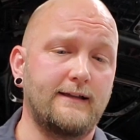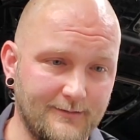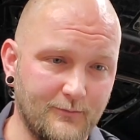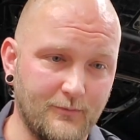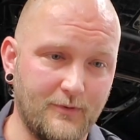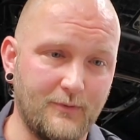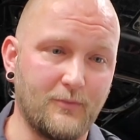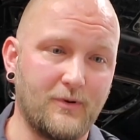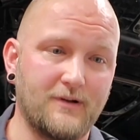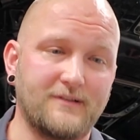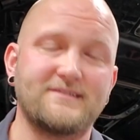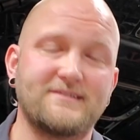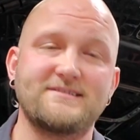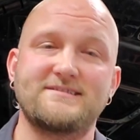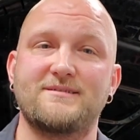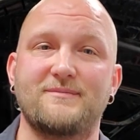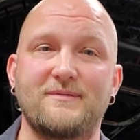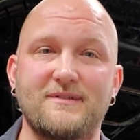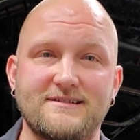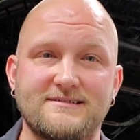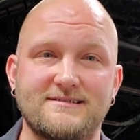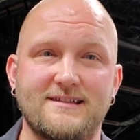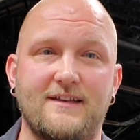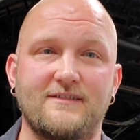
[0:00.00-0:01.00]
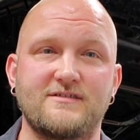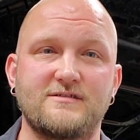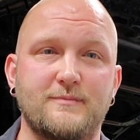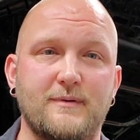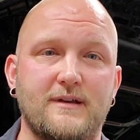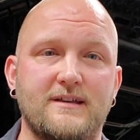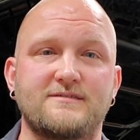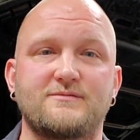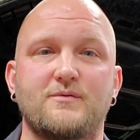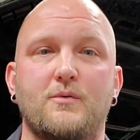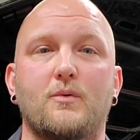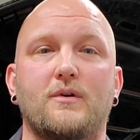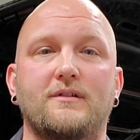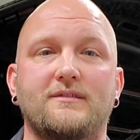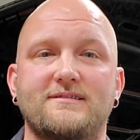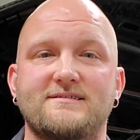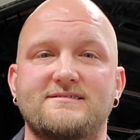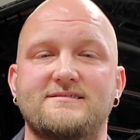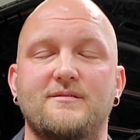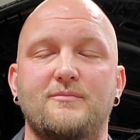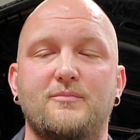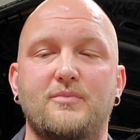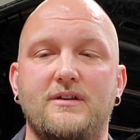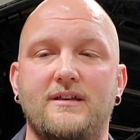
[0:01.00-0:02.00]
We want this to be a safe space. We want
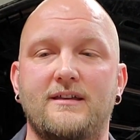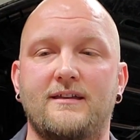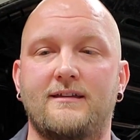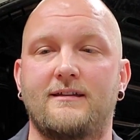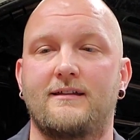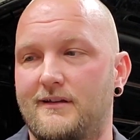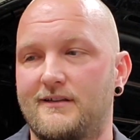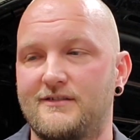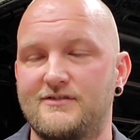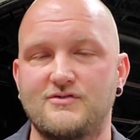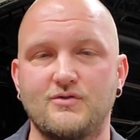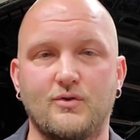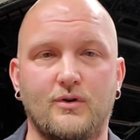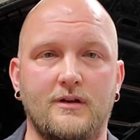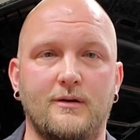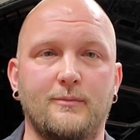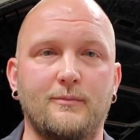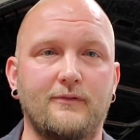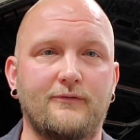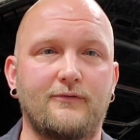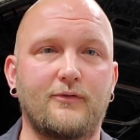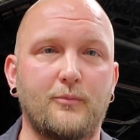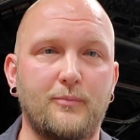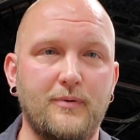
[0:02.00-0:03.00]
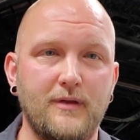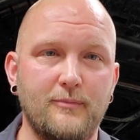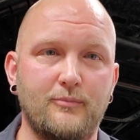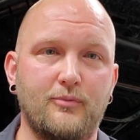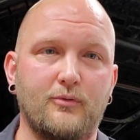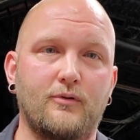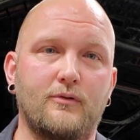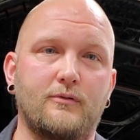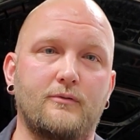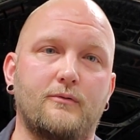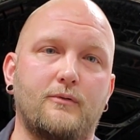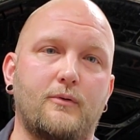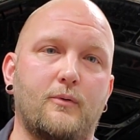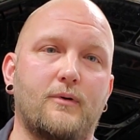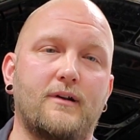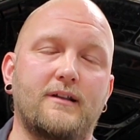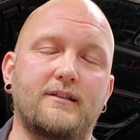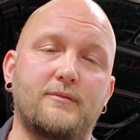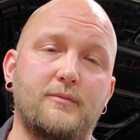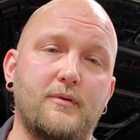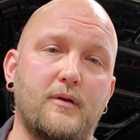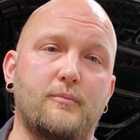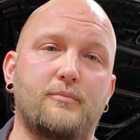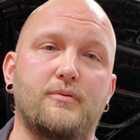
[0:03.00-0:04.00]
this to be enjoyable for people. We
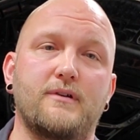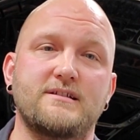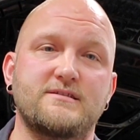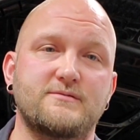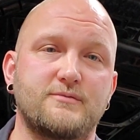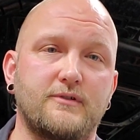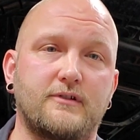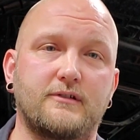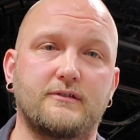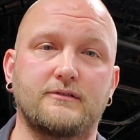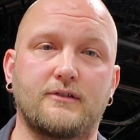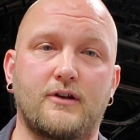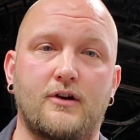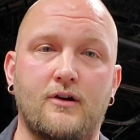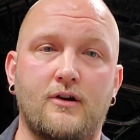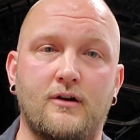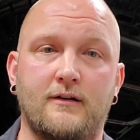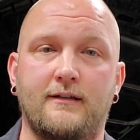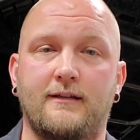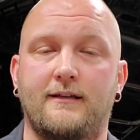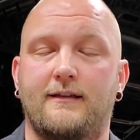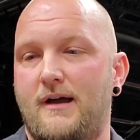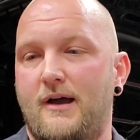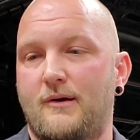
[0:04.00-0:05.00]
want it to be a place where you can learn.